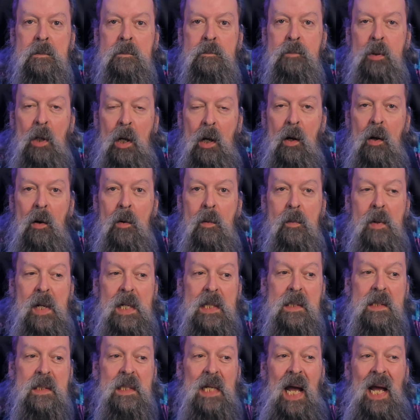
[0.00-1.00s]
Pro,
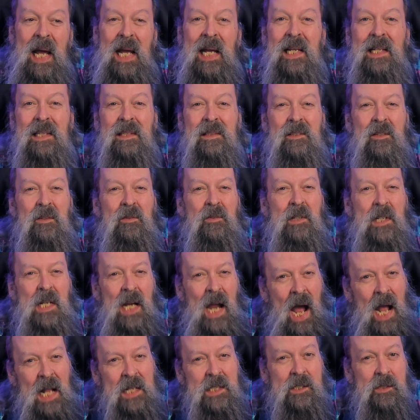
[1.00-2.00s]
which I do
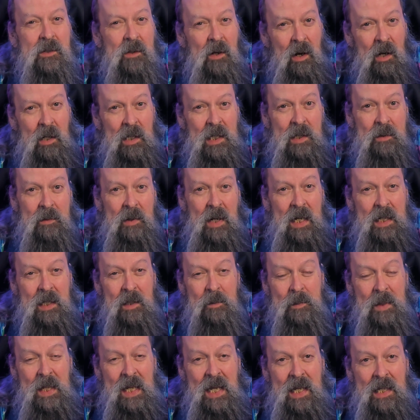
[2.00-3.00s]
not strongly
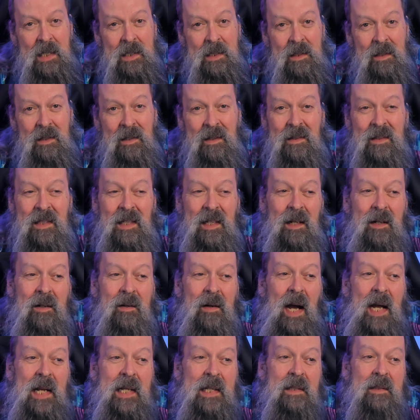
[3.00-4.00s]
recommend, although
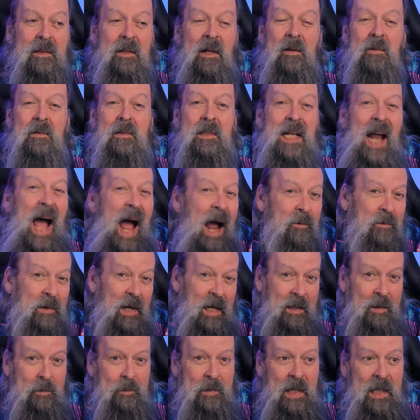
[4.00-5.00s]
I don't not
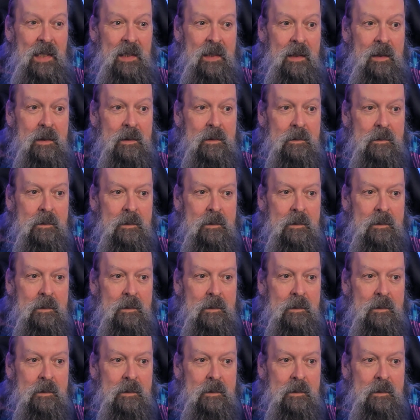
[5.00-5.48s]
recommend it.